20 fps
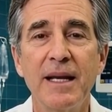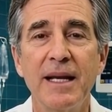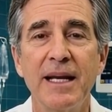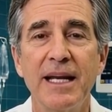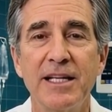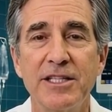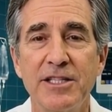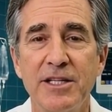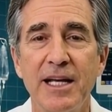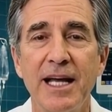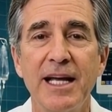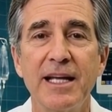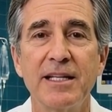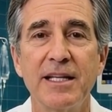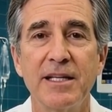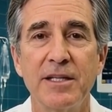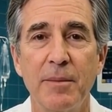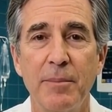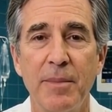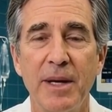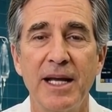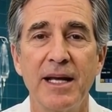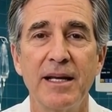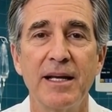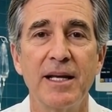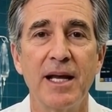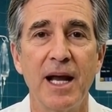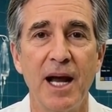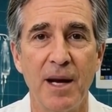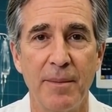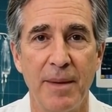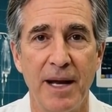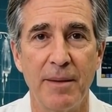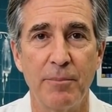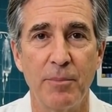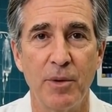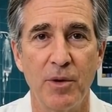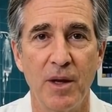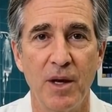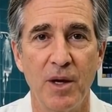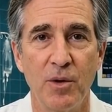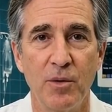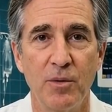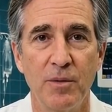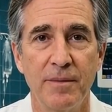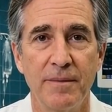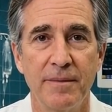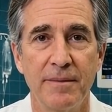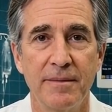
is linked in the pinned comment below.